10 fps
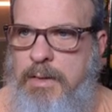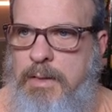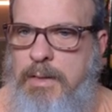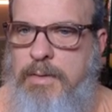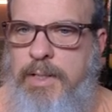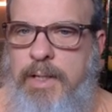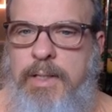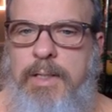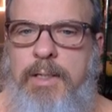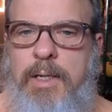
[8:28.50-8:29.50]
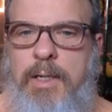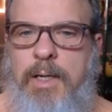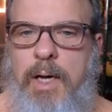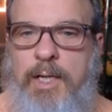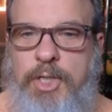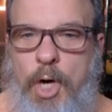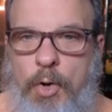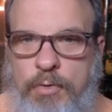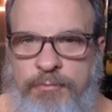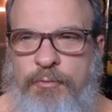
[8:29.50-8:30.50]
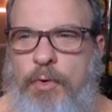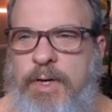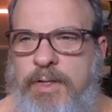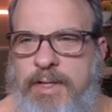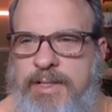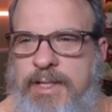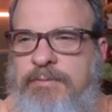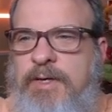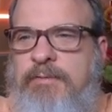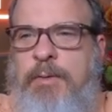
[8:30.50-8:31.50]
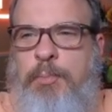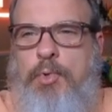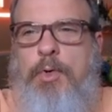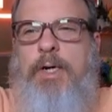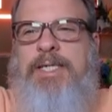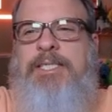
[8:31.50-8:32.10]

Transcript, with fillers: Okay. Gold foil Olivia of the Brook.